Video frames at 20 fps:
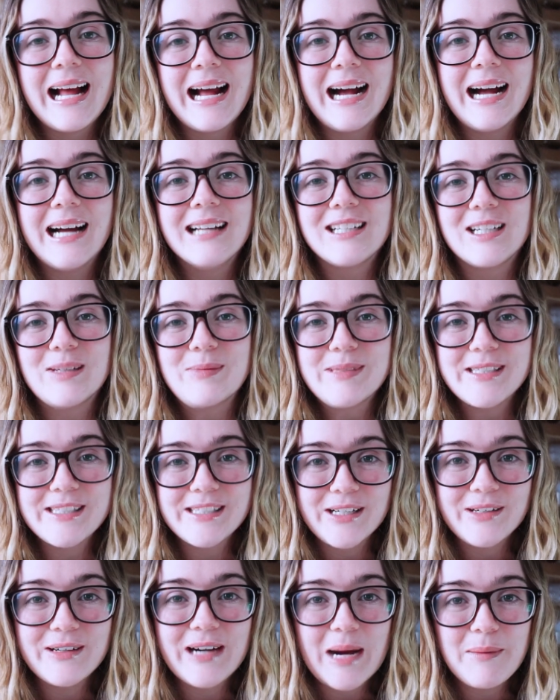and I'm
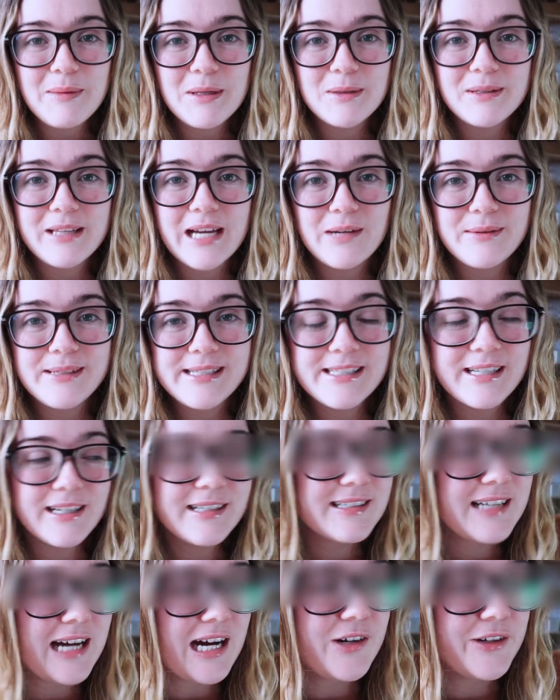so happy with how it's
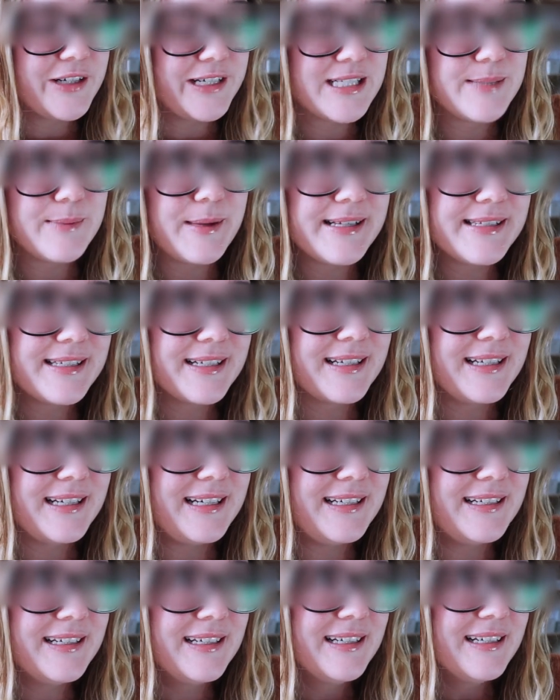turned out. It's
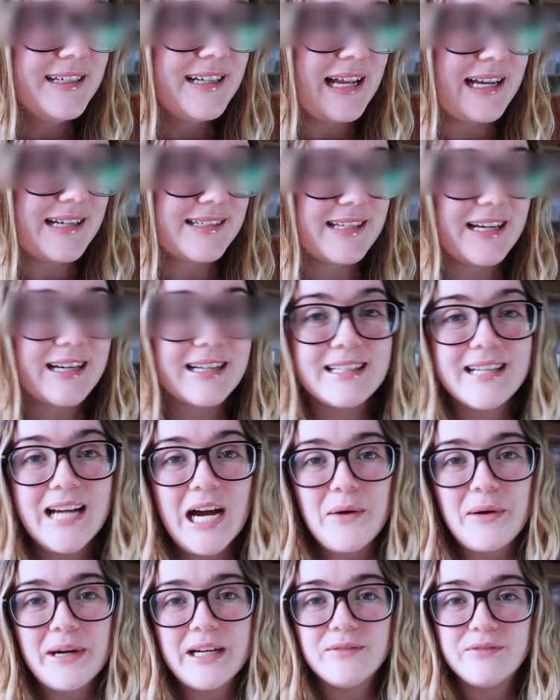basically exactly
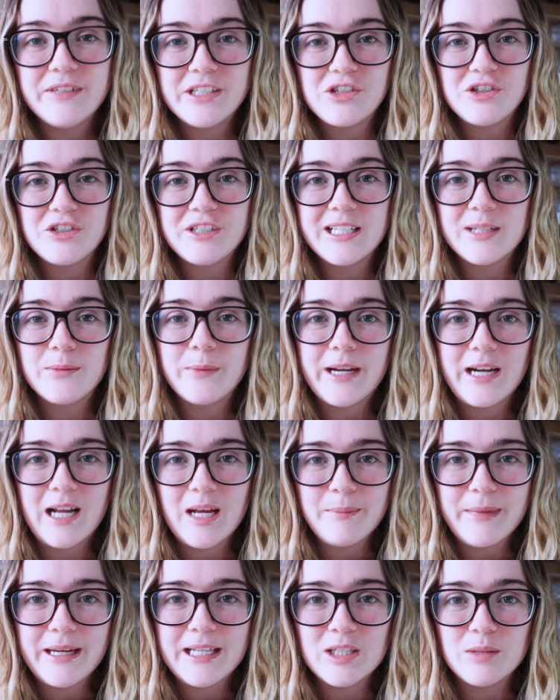how I envisioned it when
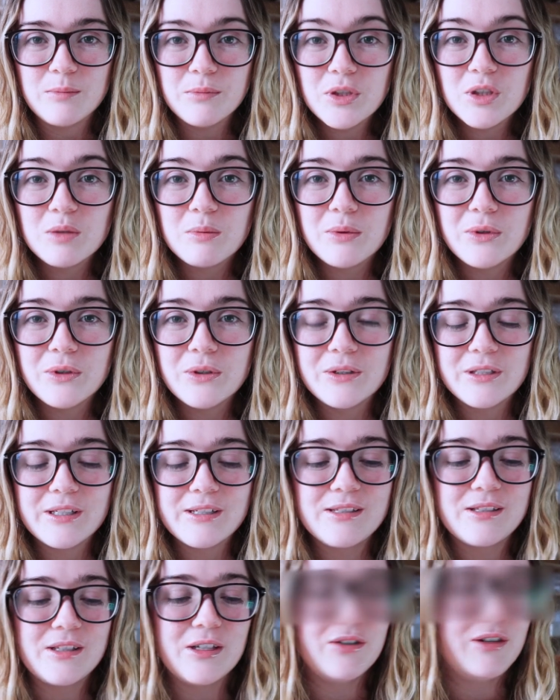I made the mood
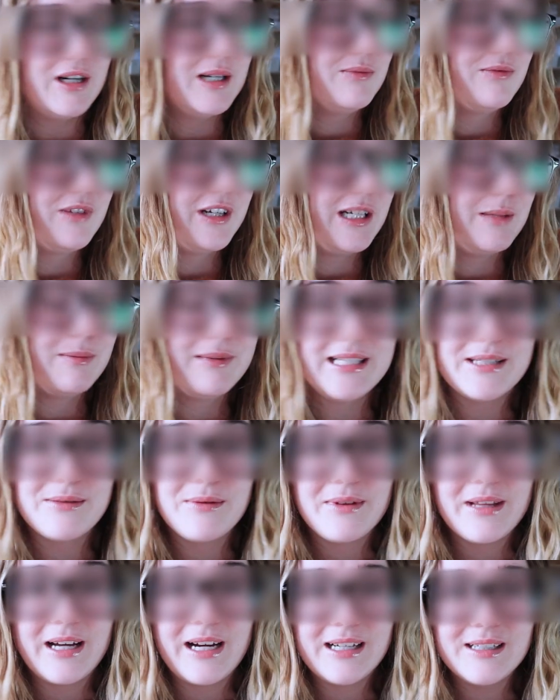board, so I'm really pleased
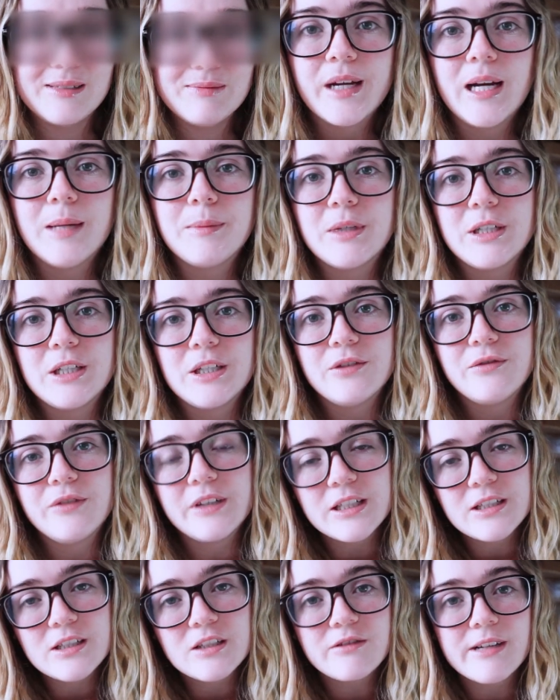with that. I'm gonna
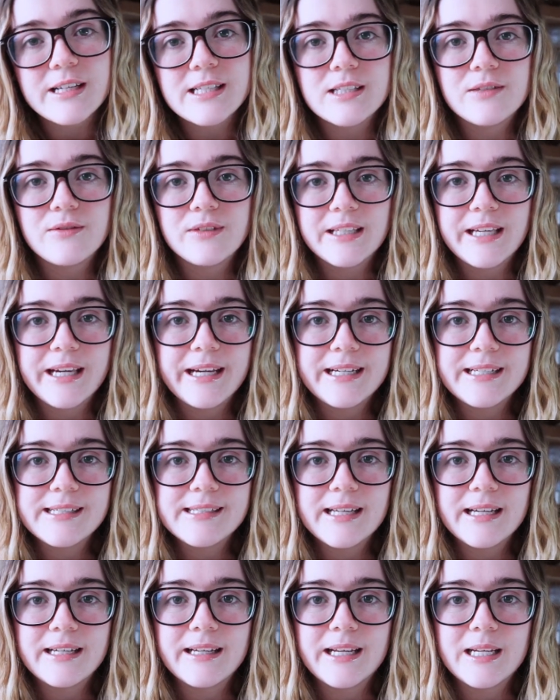finish the rest of the
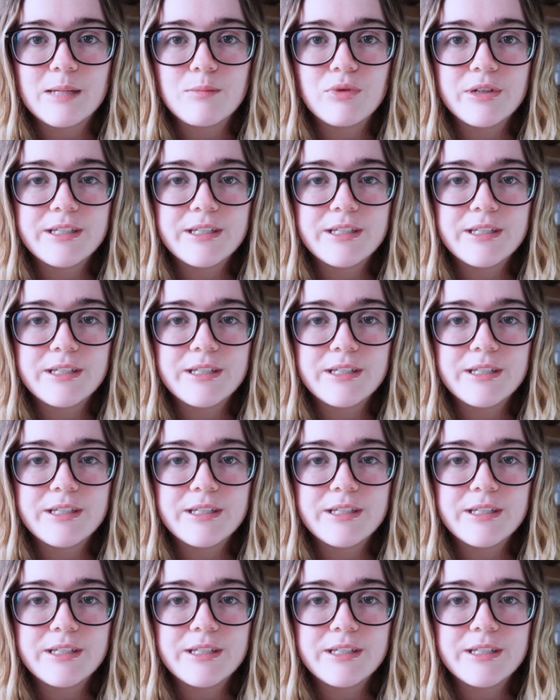kit and get it